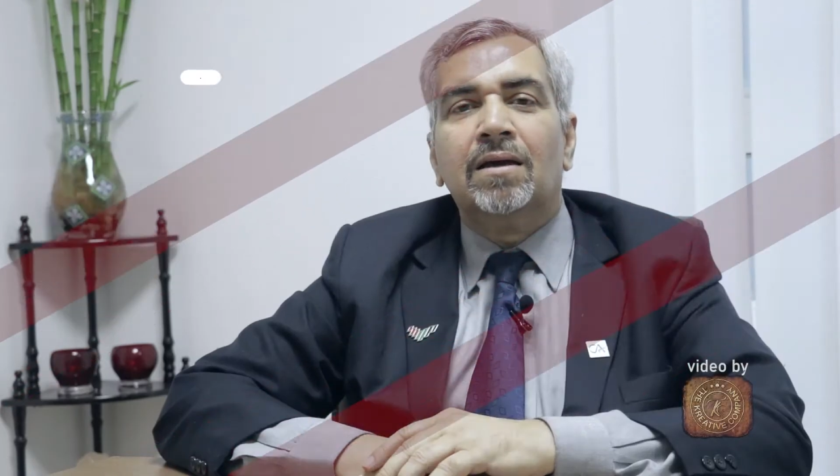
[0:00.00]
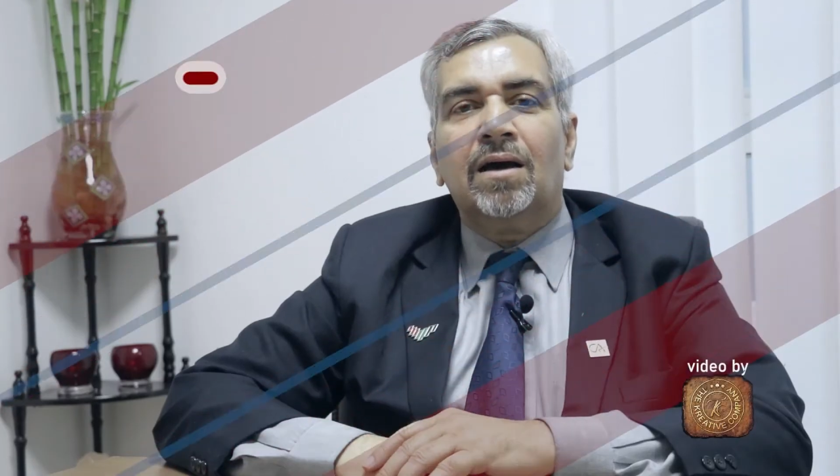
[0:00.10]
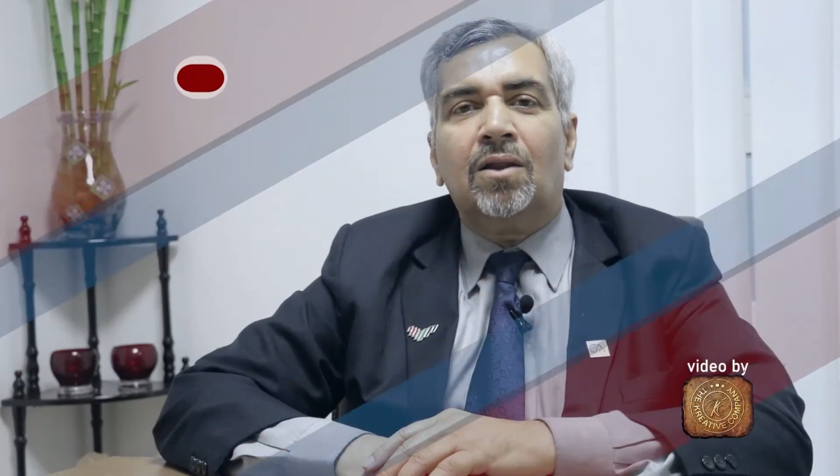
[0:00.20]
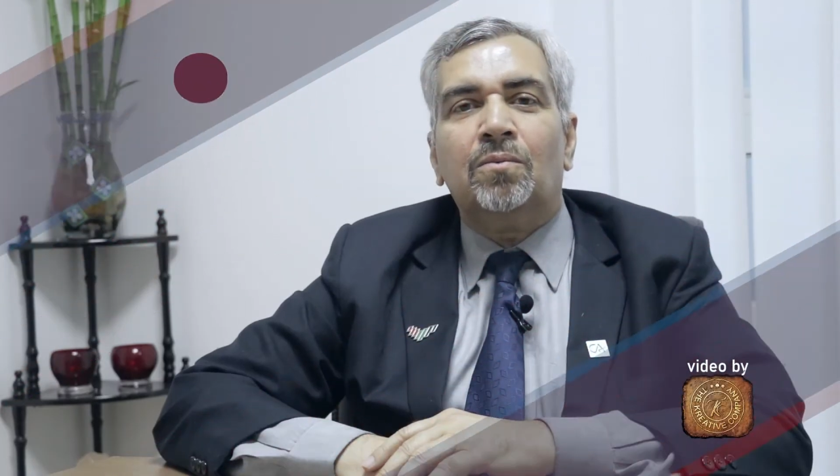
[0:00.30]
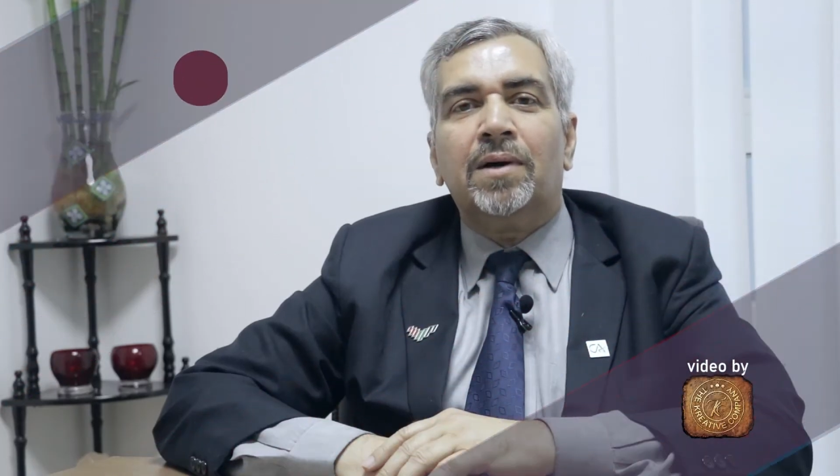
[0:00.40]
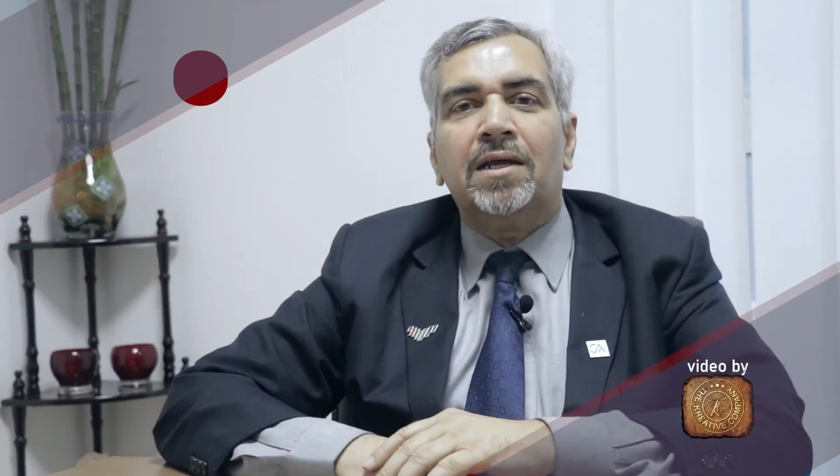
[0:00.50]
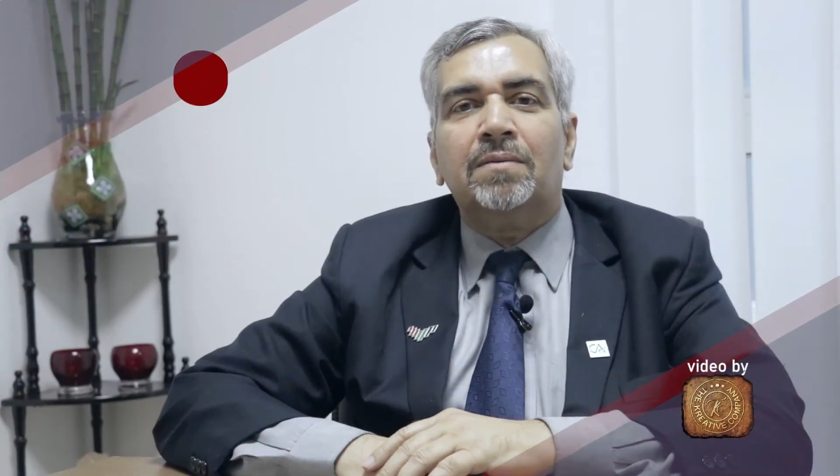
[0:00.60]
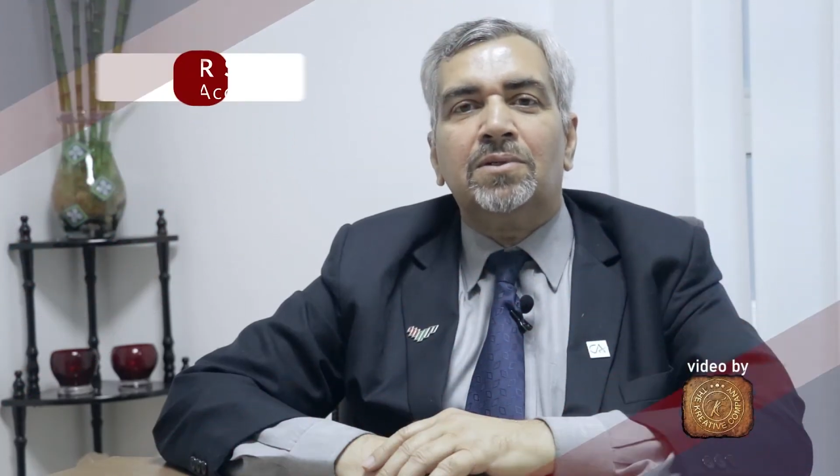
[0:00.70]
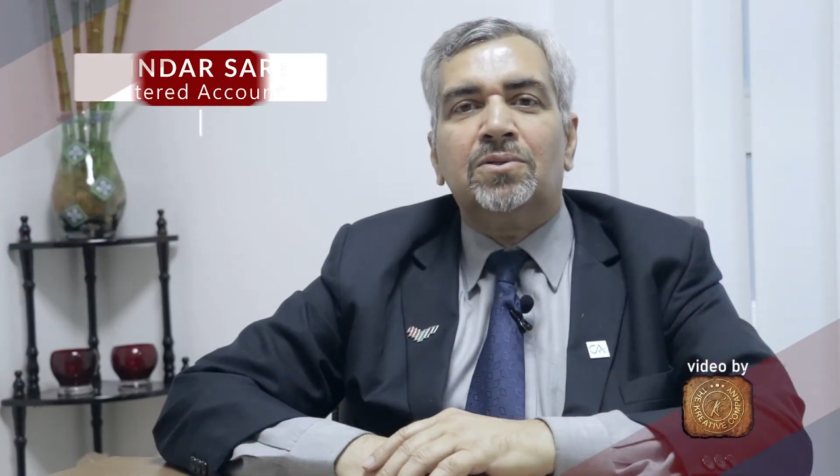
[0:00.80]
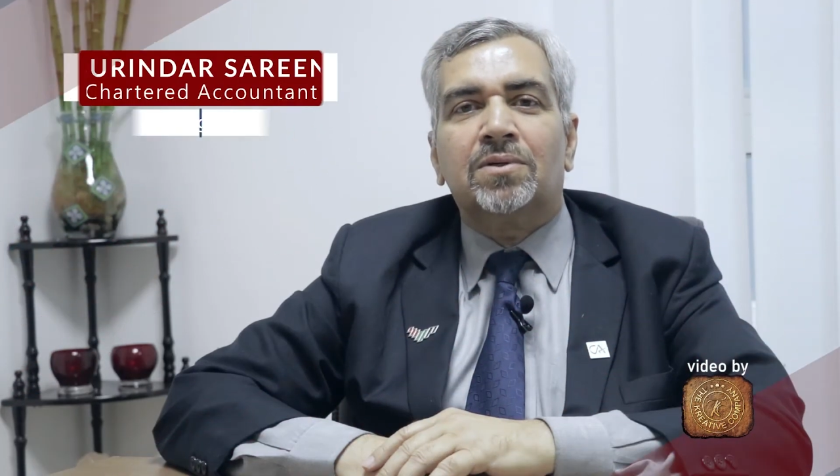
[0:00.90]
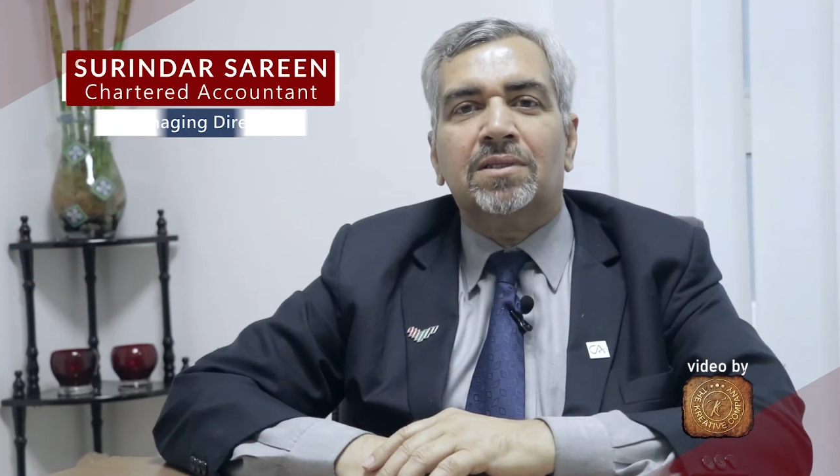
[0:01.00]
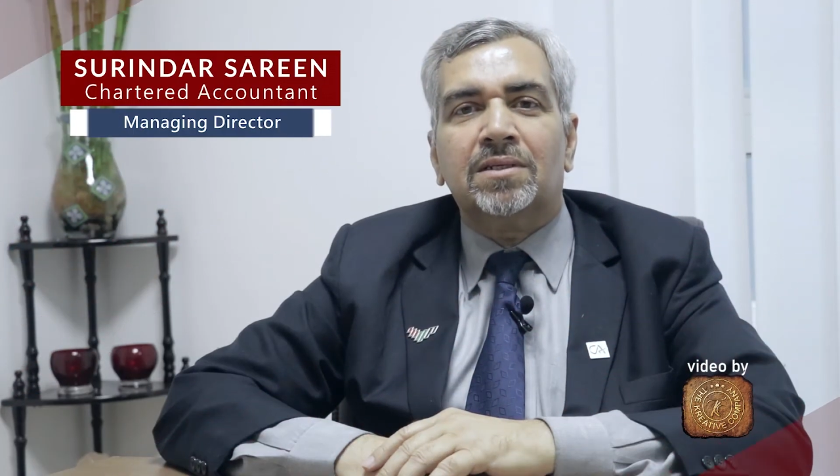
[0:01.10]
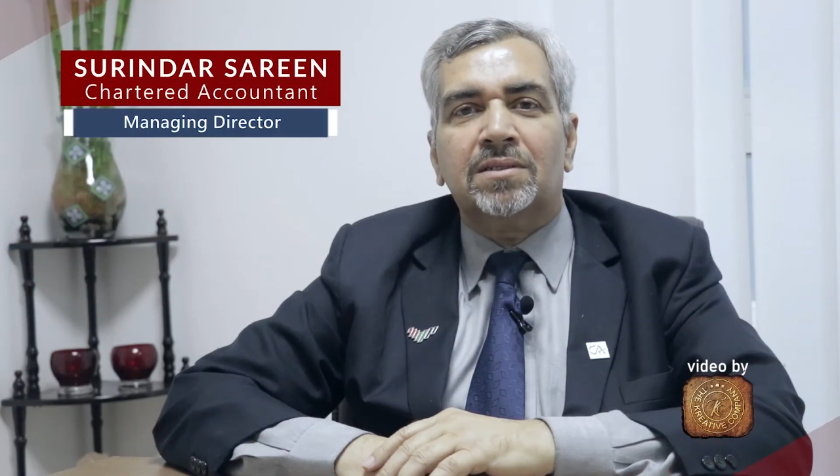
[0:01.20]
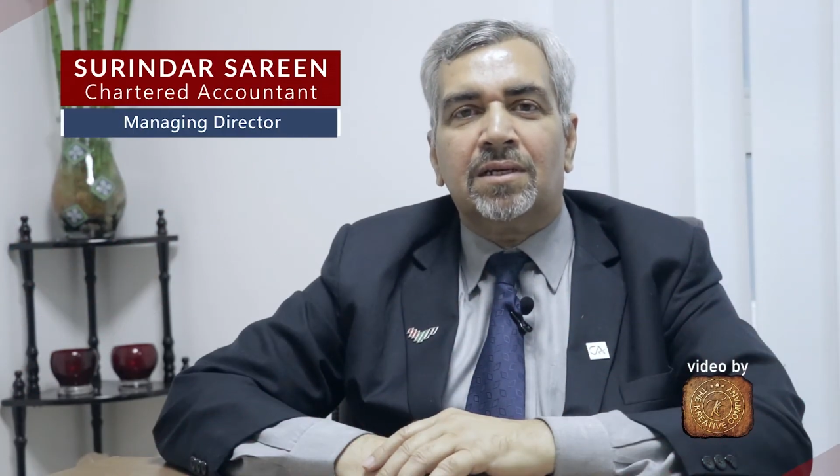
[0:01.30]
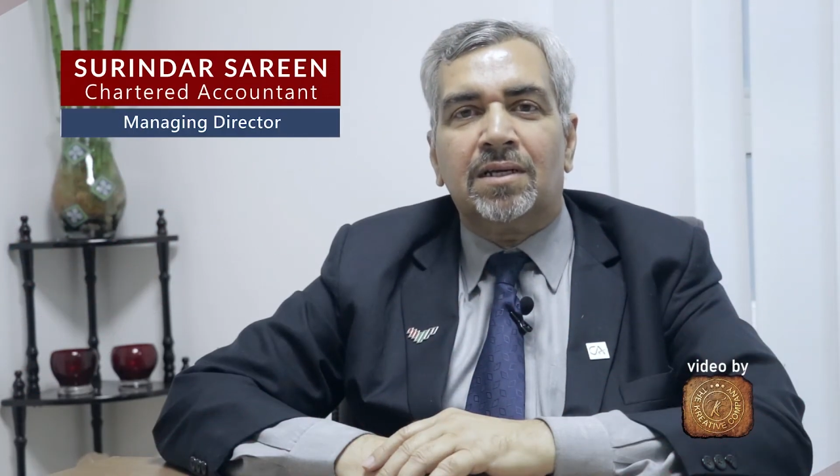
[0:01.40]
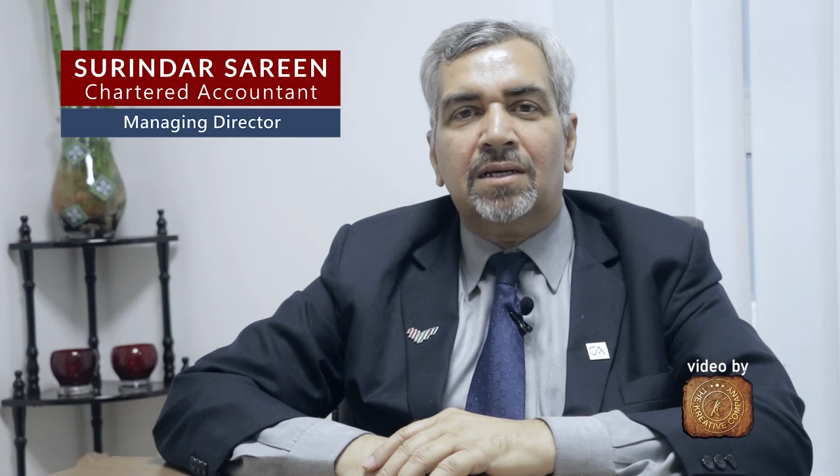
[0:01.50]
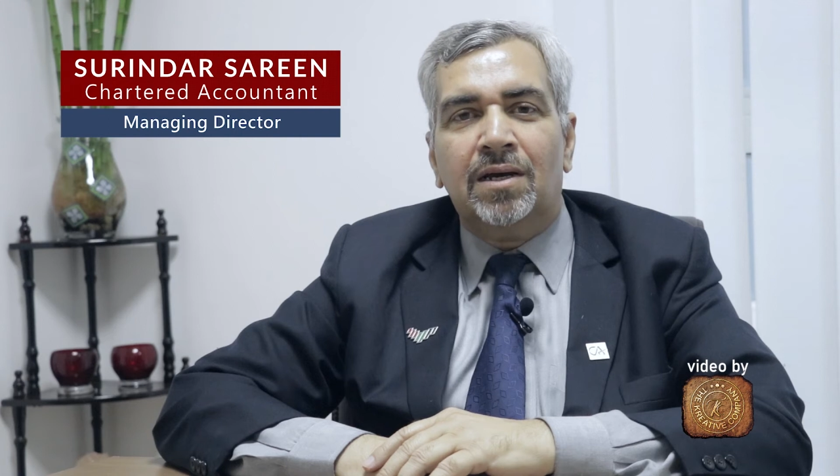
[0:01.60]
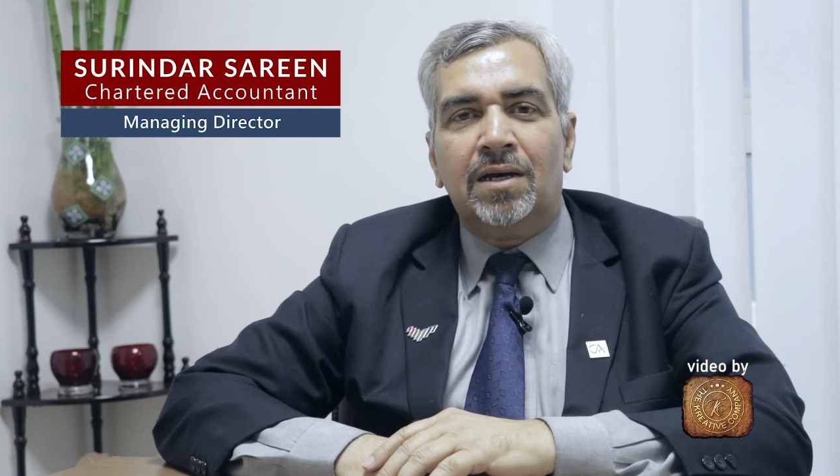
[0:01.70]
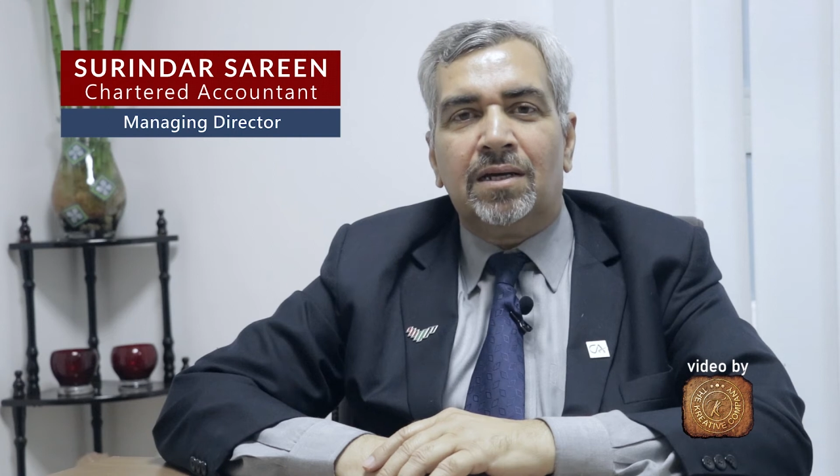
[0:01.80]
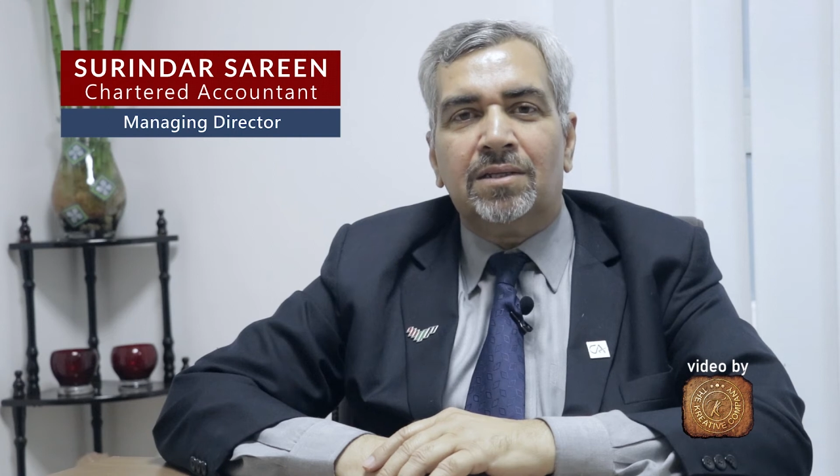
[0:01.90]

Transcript: Hello, my name is Surinder Sareen.